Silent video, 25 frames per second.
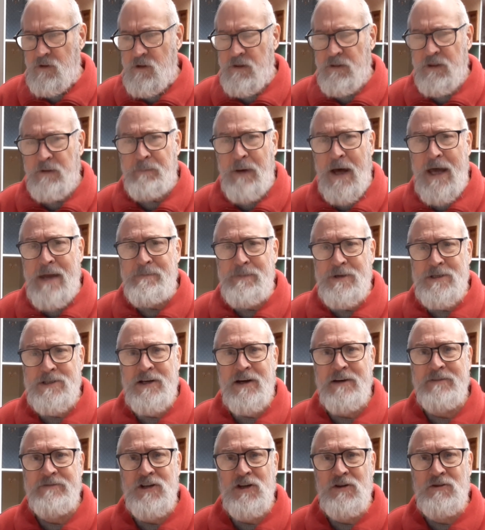The papers
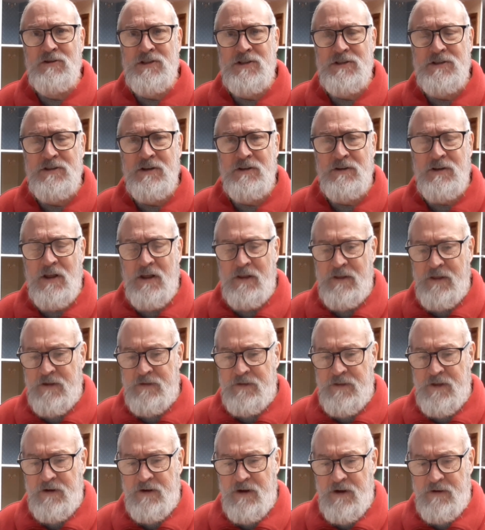I've used,
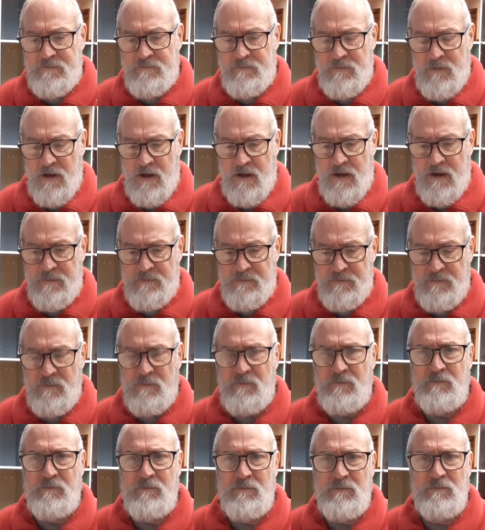that I've
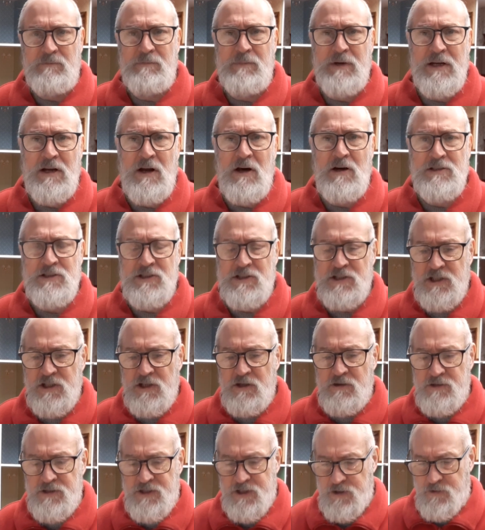been asked to
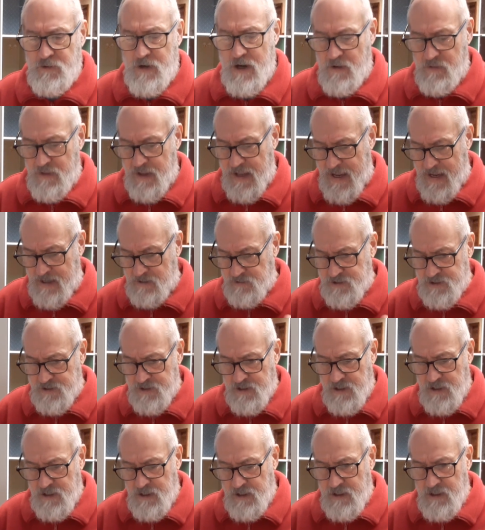use throughout the house,
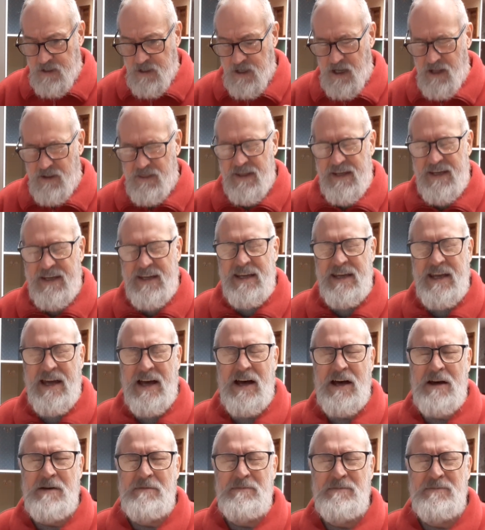are the
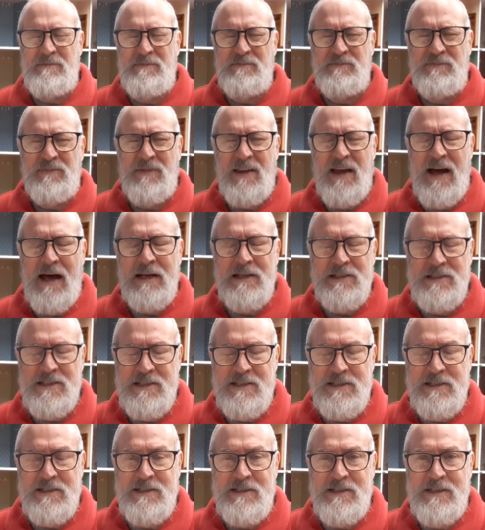
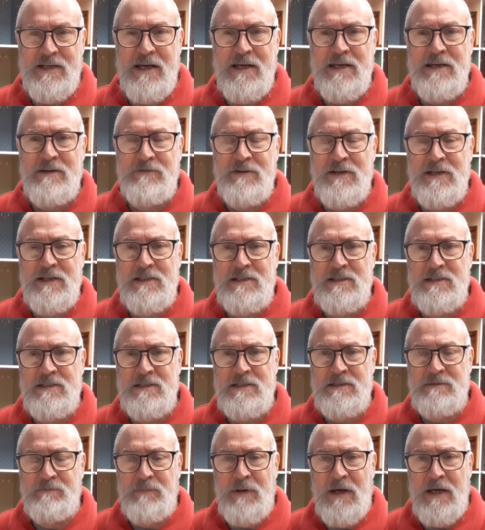Alison
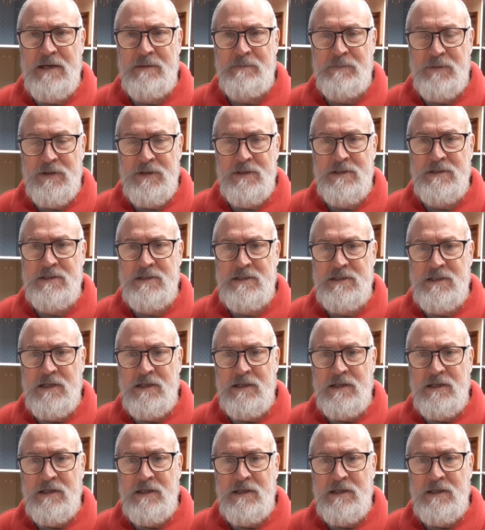Davies papers